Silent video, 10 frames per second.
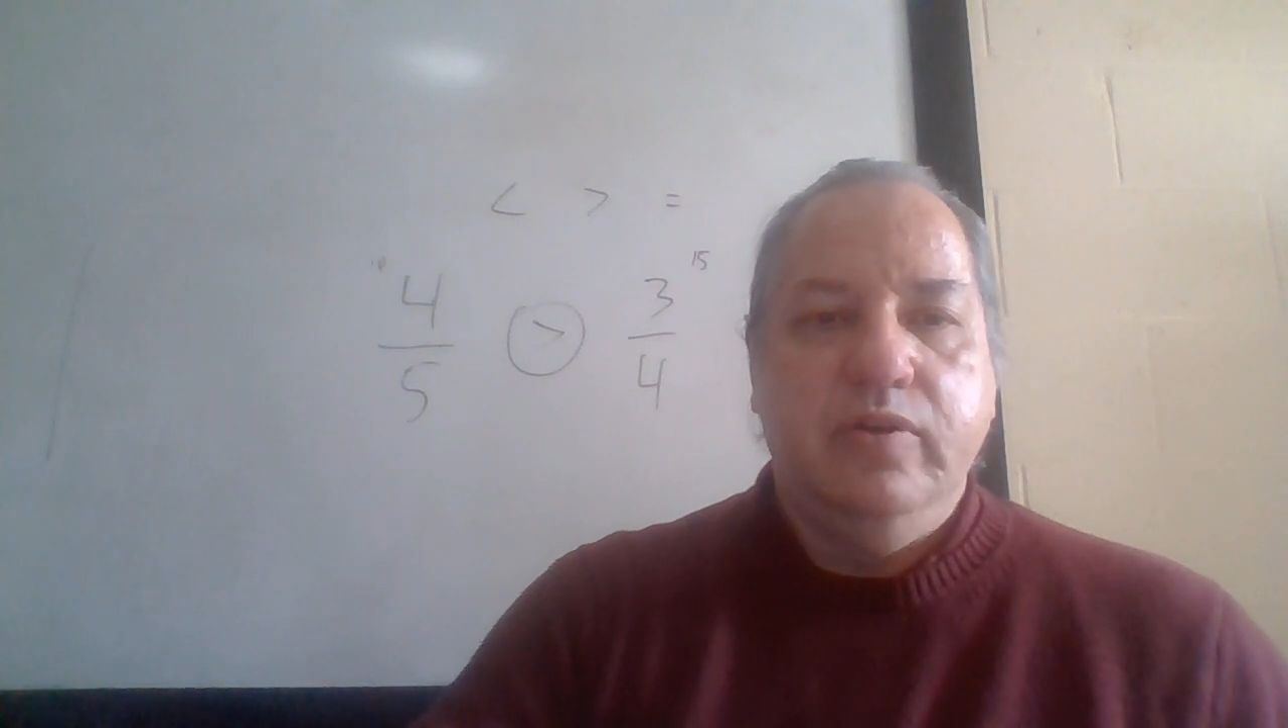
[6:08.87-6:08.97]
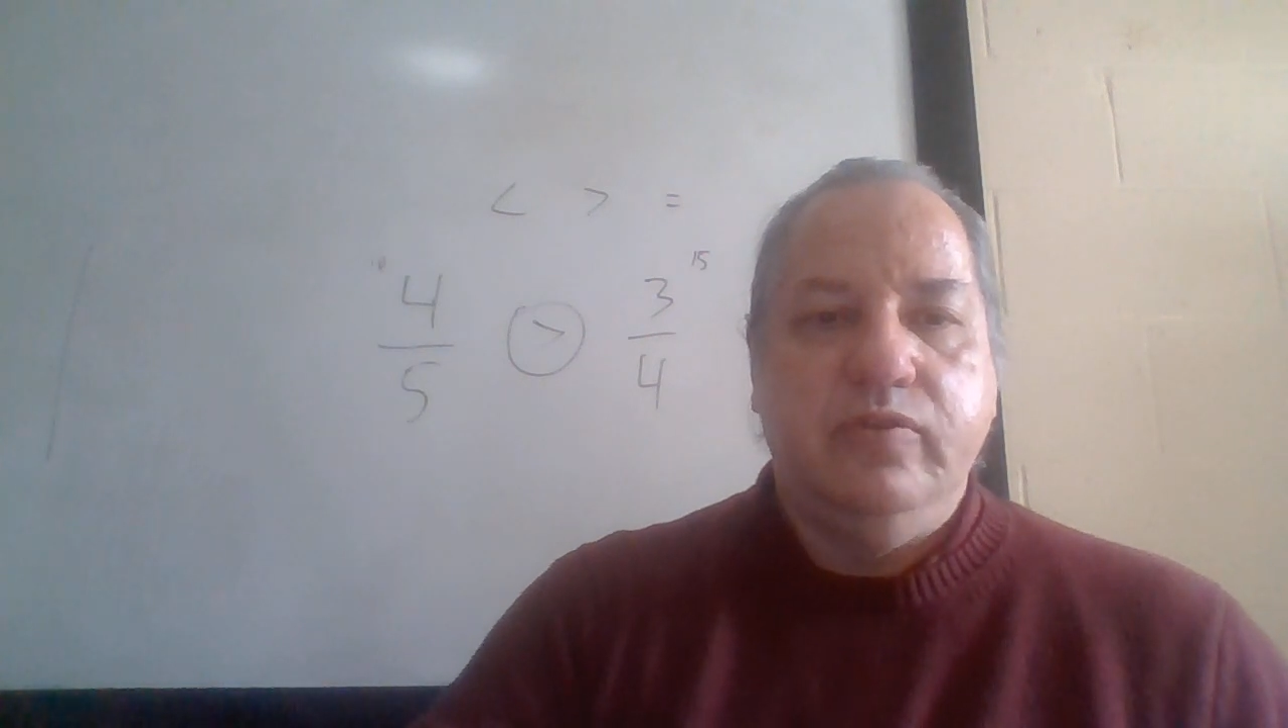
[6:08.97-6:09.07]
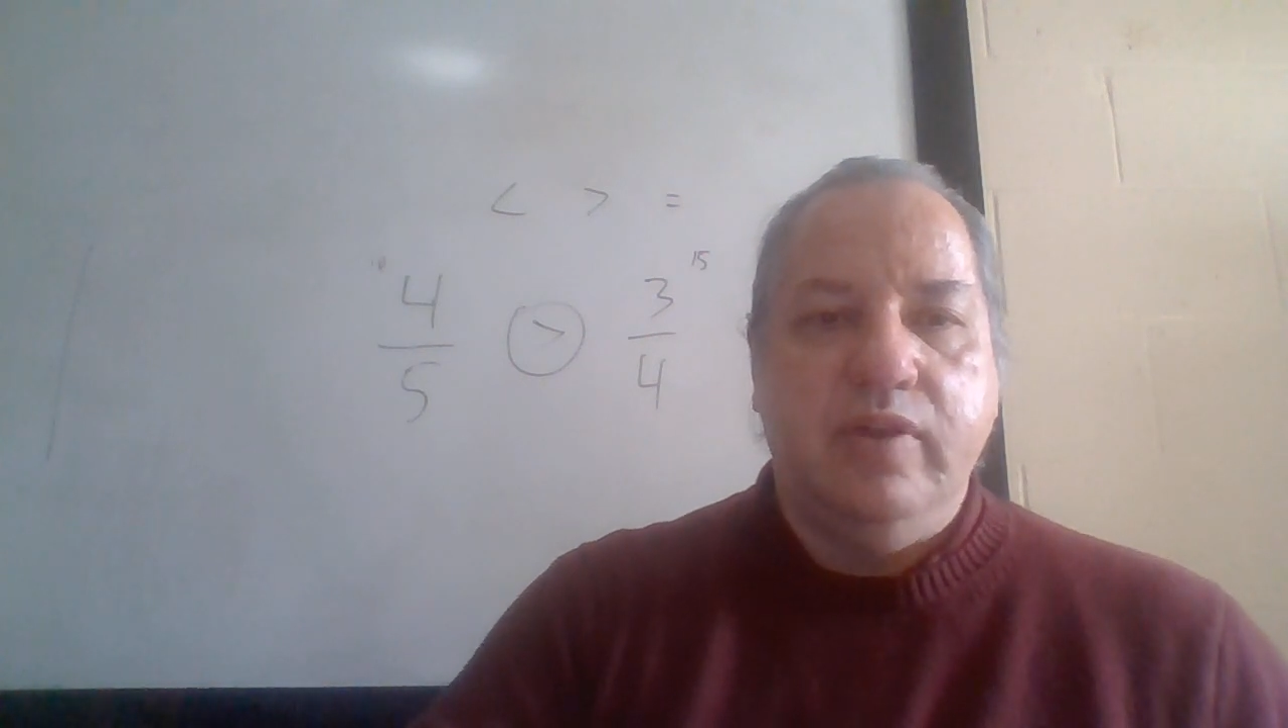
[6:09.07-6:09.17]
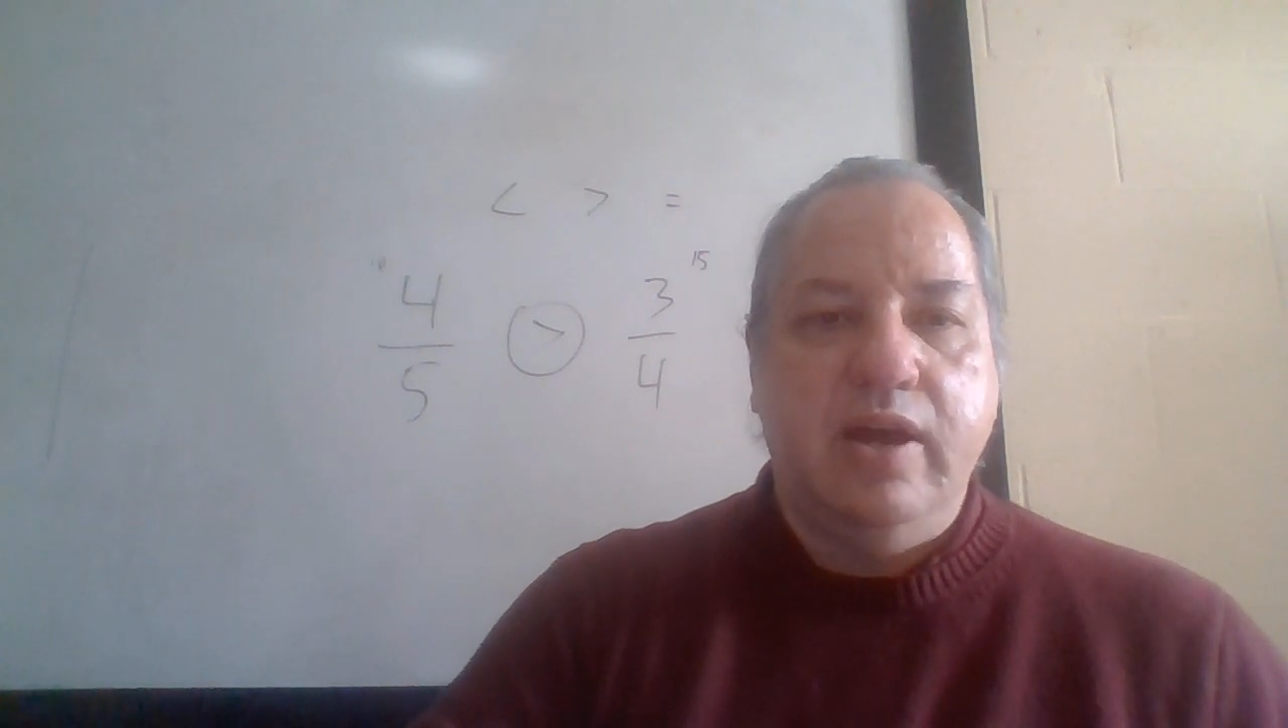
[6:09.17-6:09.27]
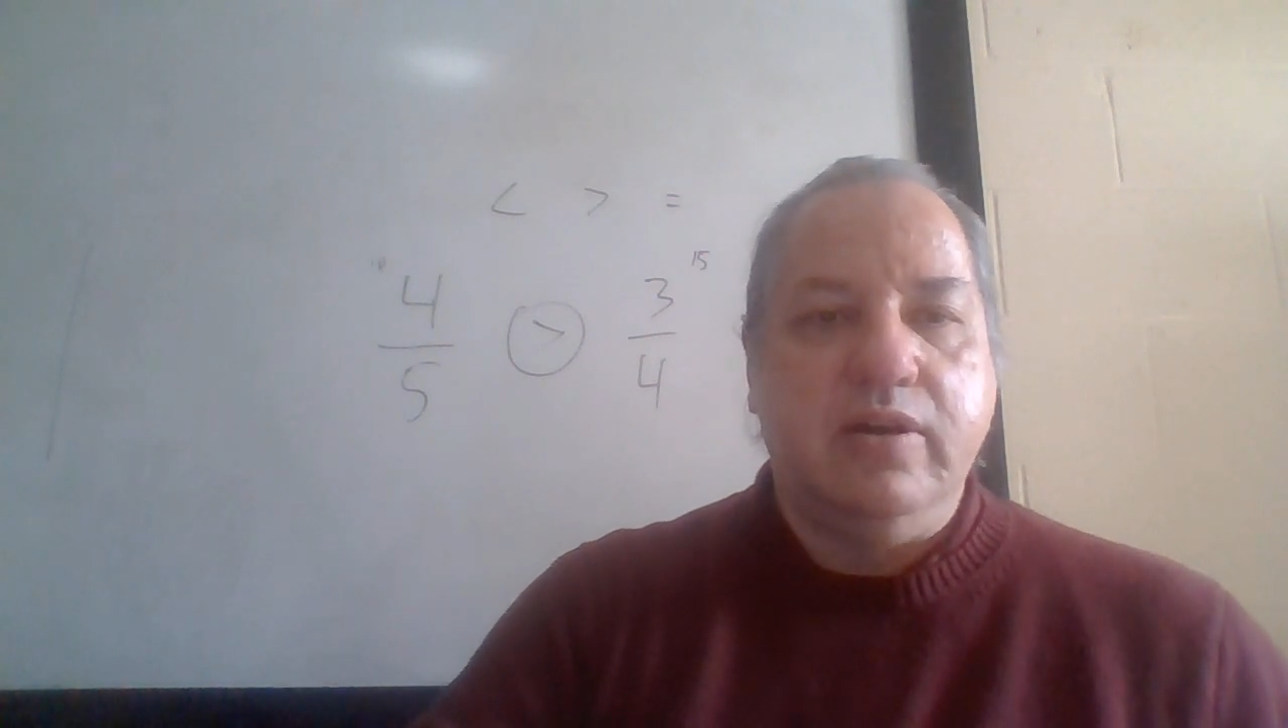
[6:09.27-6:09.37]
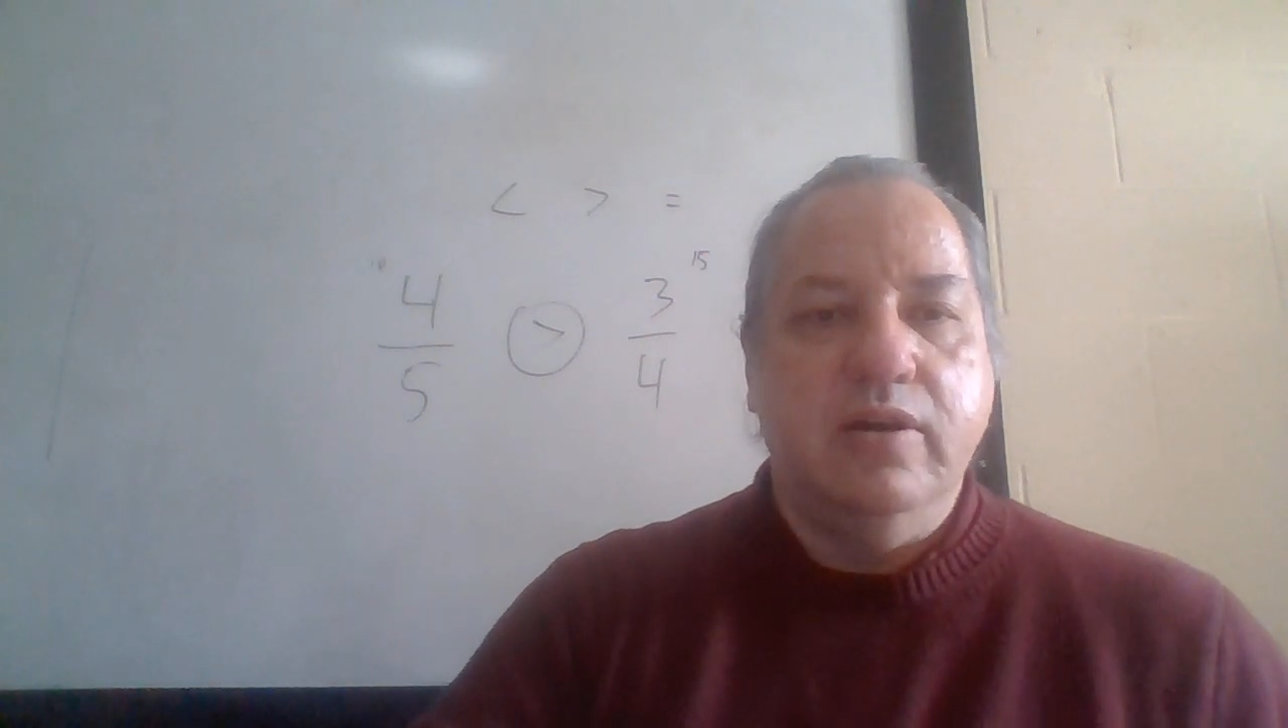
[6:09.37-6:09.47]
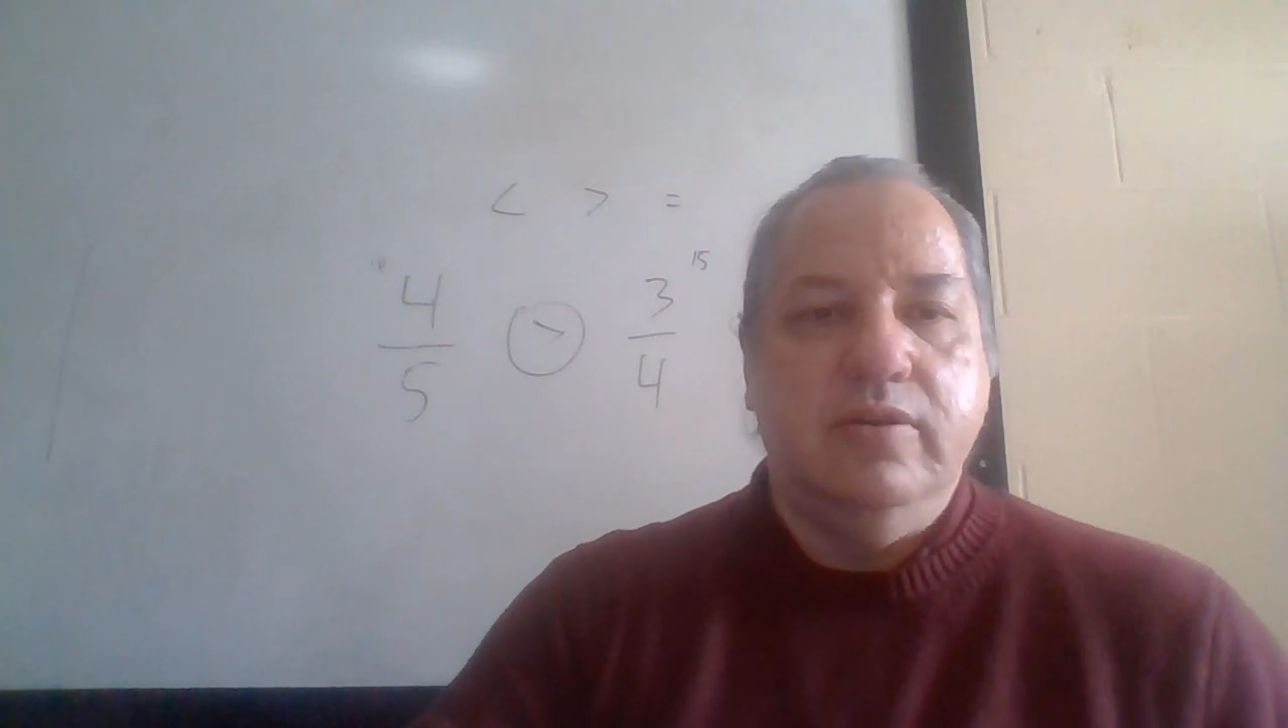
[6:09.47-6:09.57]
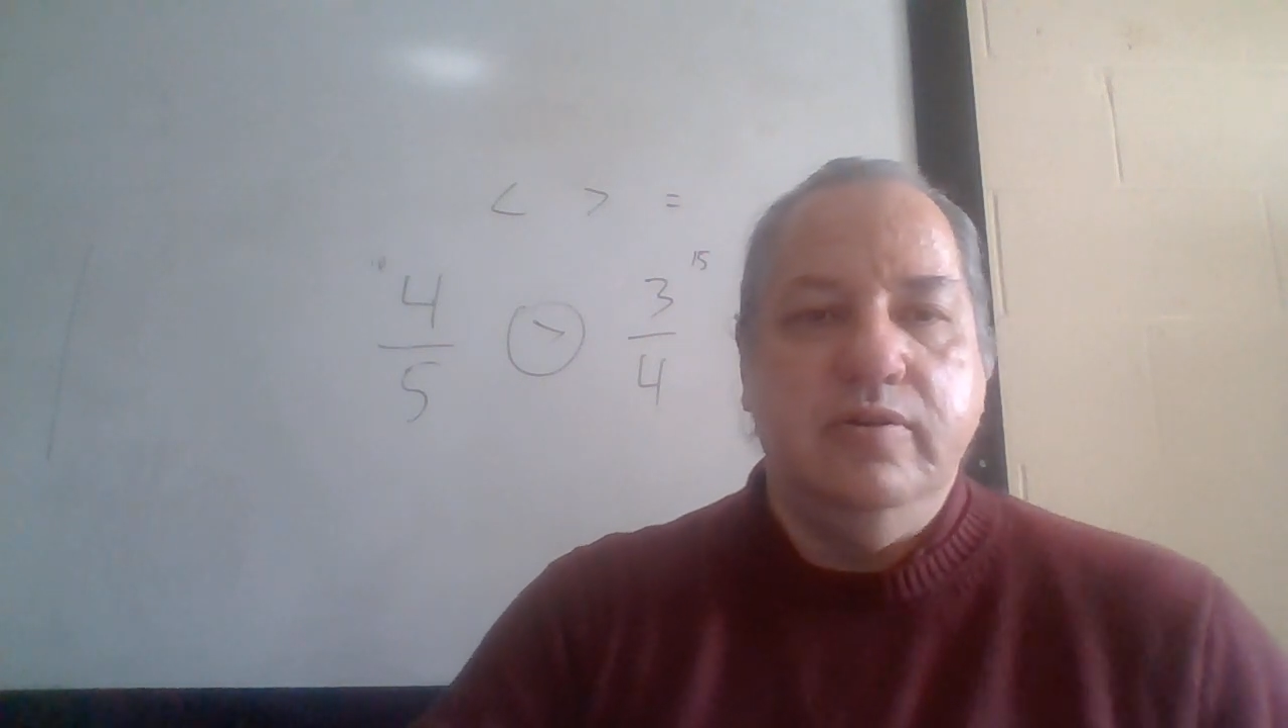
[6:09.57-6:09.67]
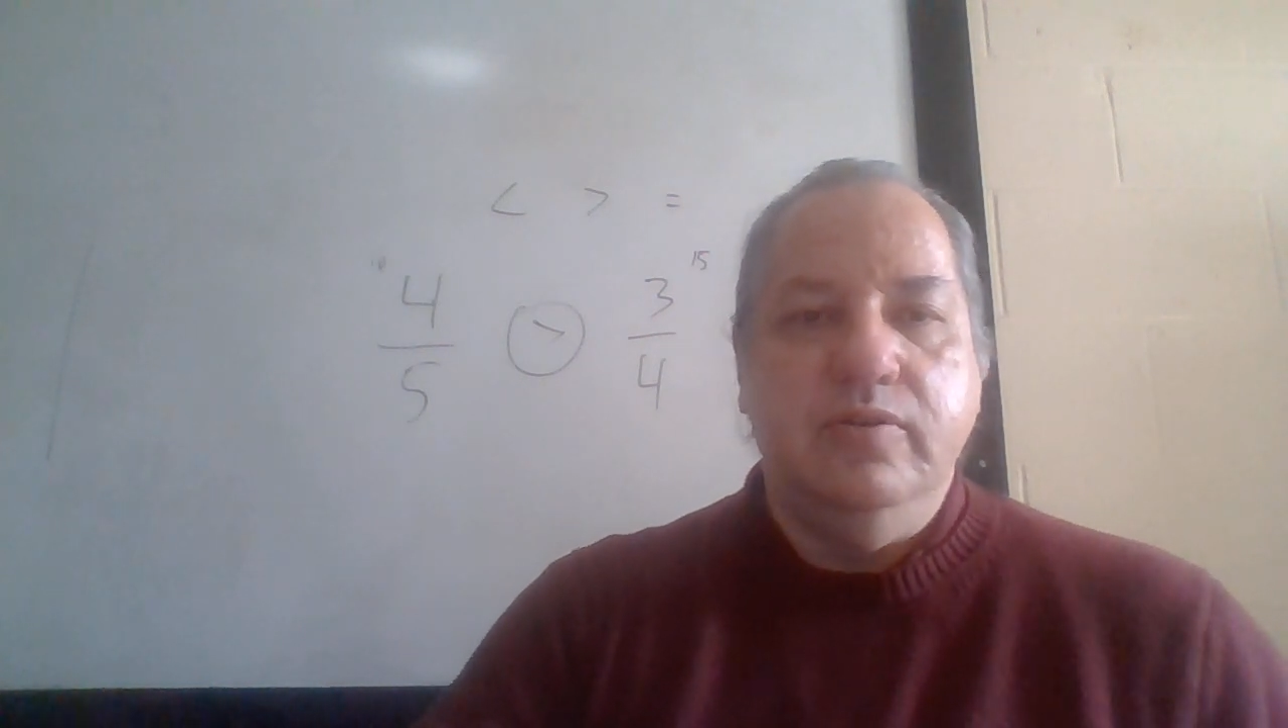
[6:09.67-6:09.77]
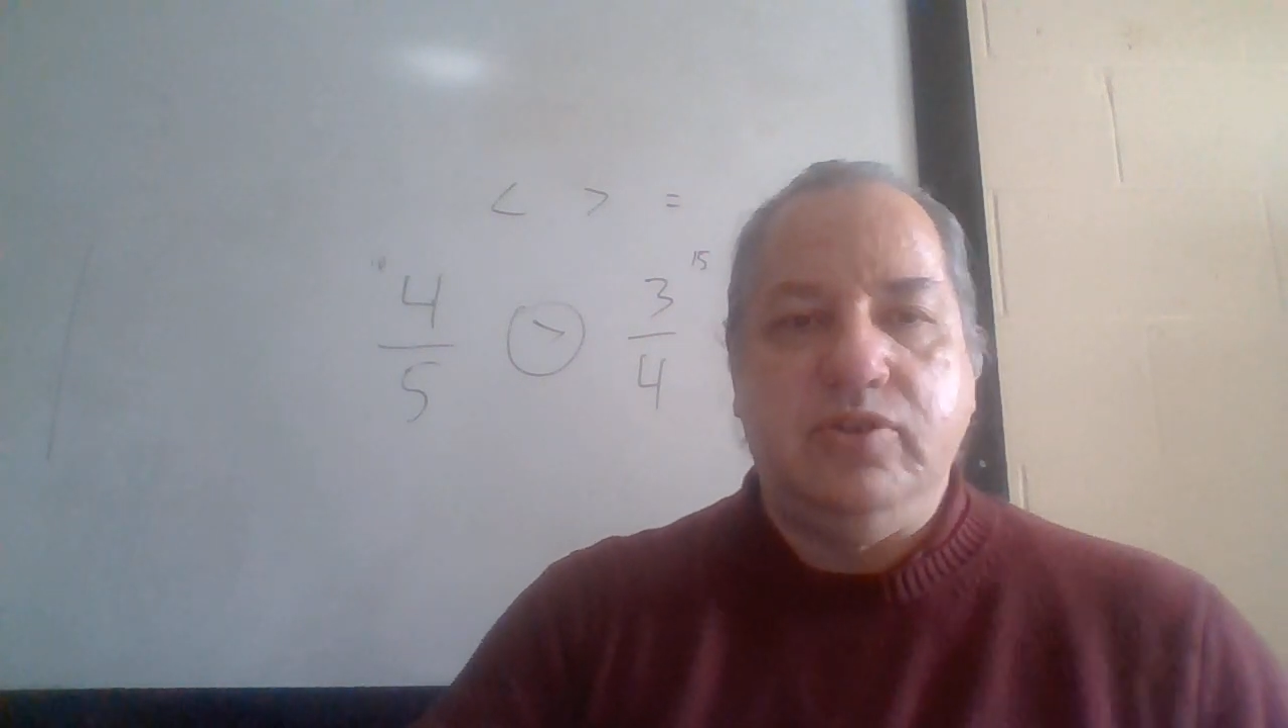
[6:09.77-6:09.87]
So that
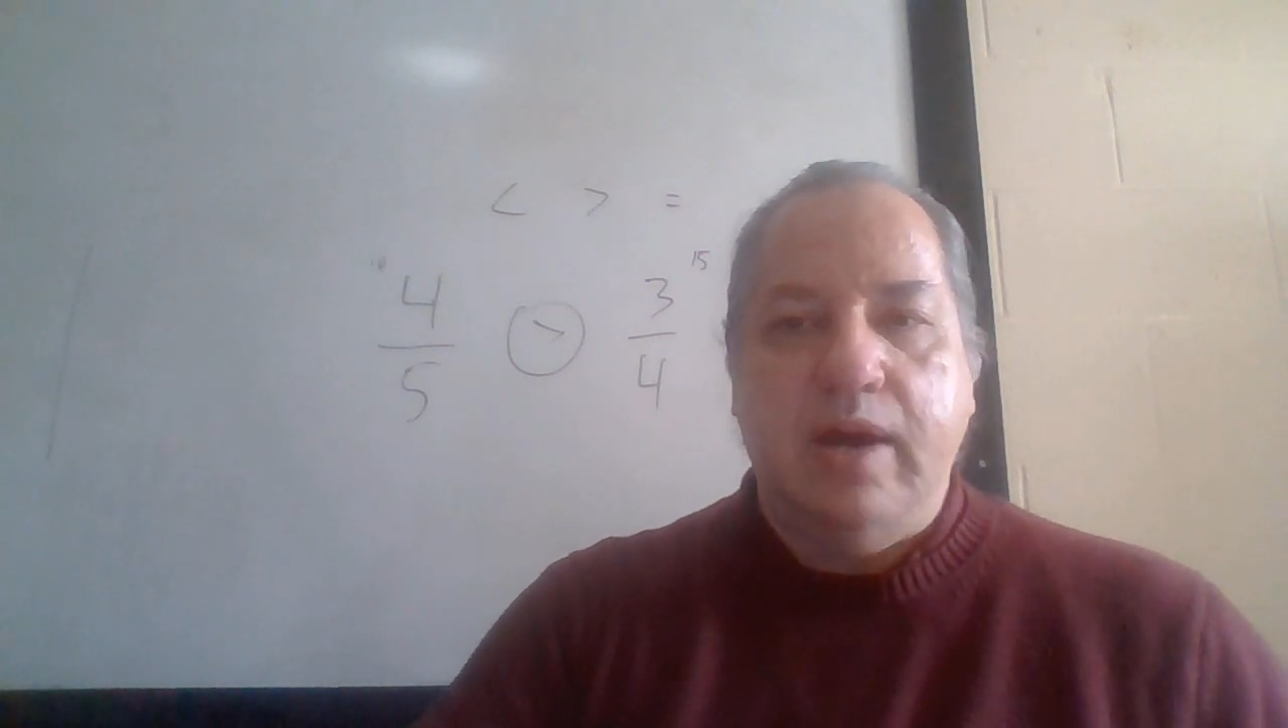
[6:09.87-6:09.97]
concludes